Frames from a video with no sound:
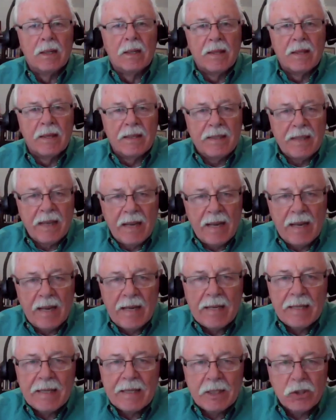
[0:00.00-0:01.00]
The
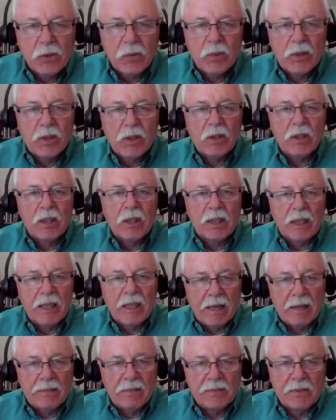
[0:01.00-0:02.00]
day Israel
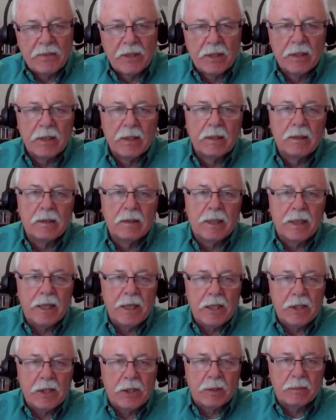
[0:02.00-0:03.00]
left
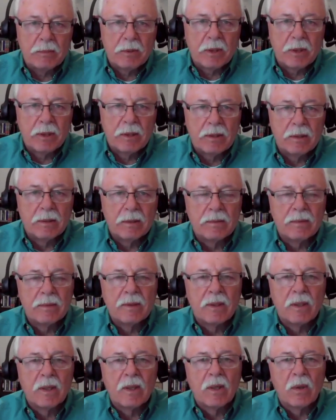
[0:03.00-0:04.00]
Egypt
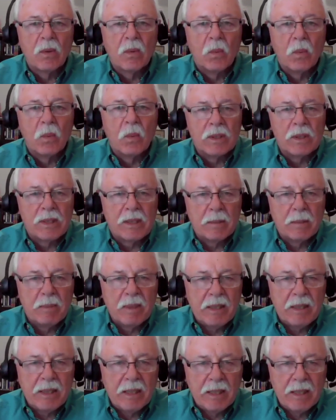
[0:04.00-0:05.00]
was the
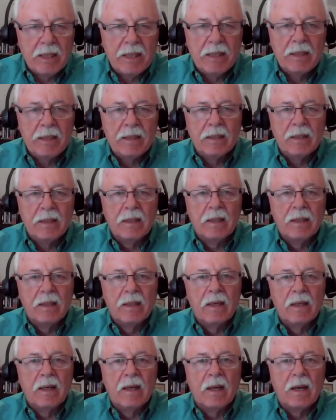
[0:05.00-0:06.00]
beginning
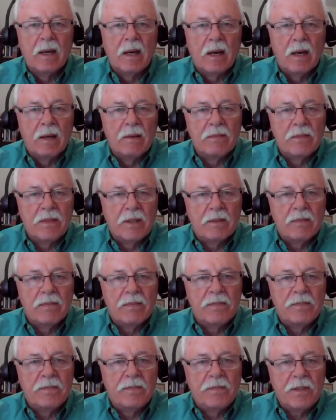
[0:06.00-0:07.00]
of the
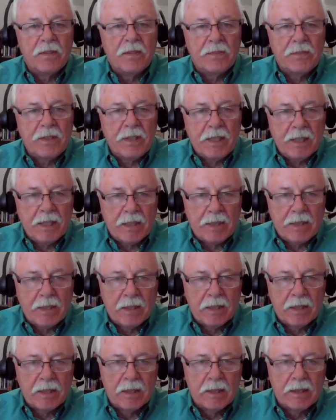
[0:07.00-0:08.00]

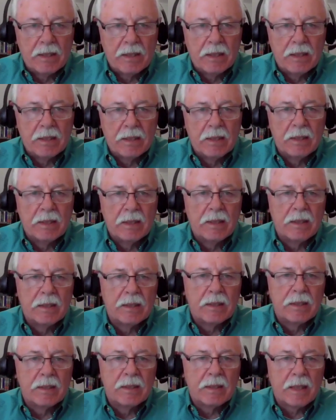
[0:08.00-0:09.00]
fiftieth
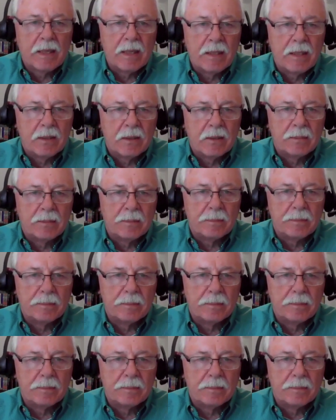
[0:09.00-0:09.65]
cycle.